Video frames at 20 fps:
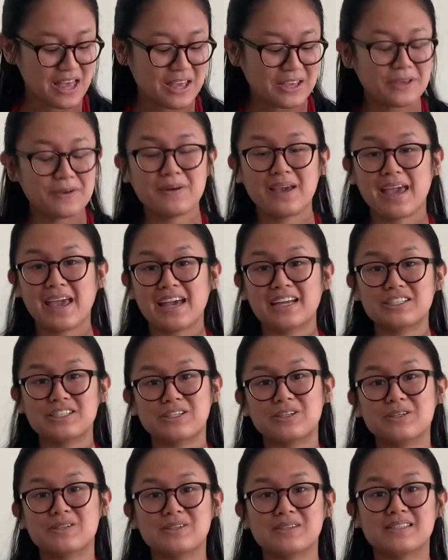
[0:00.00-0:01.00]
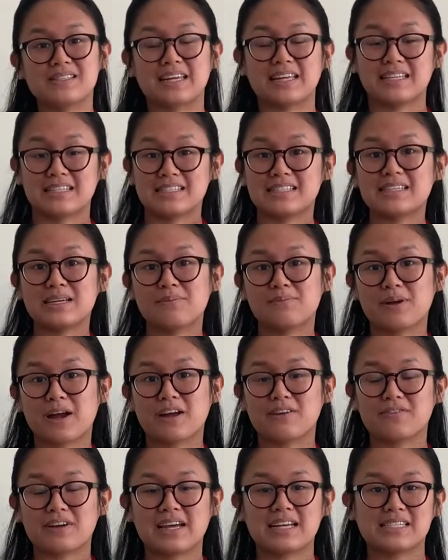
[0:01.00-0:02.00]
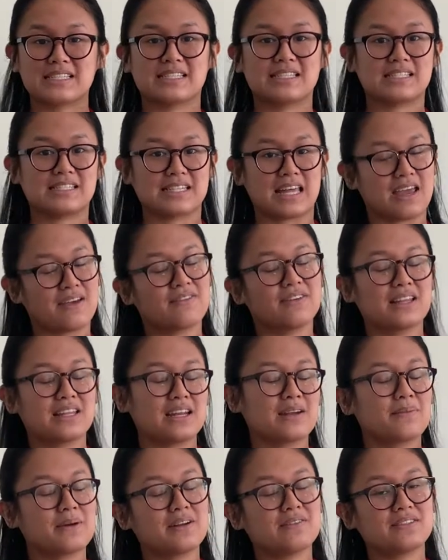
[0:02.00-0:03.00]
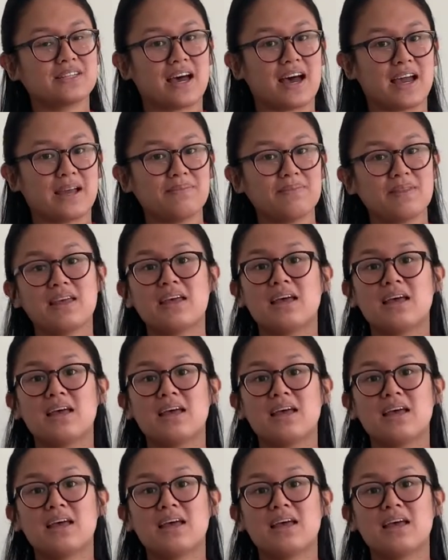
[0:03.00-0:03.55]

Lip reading: You can choose instant brown rice to save a little bit of time,